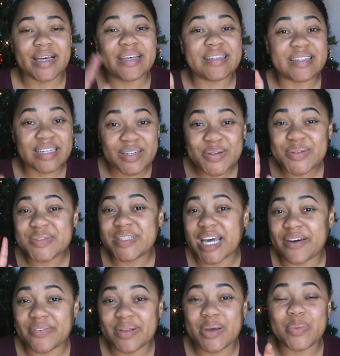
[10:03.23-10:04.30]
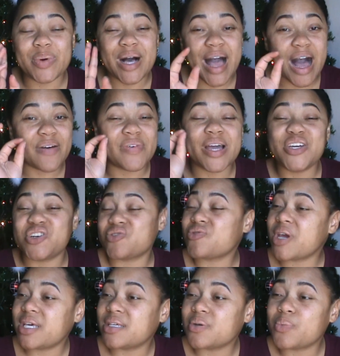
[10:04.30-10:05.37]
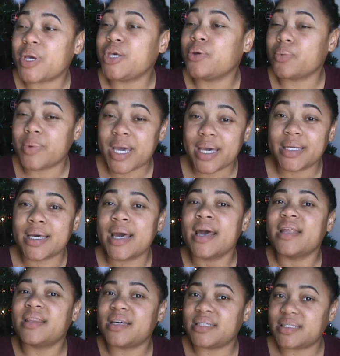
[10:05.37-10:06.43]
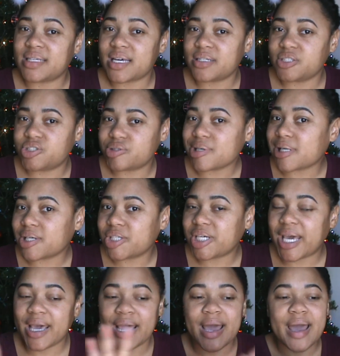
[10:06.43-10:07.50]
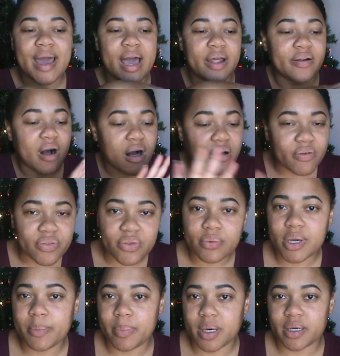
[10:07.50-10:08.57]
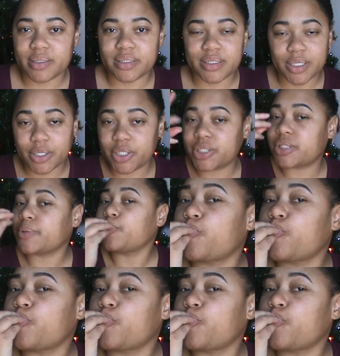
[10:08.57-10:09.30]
you definitely will have a treat when you read the SIN trilogy and all the three books. You just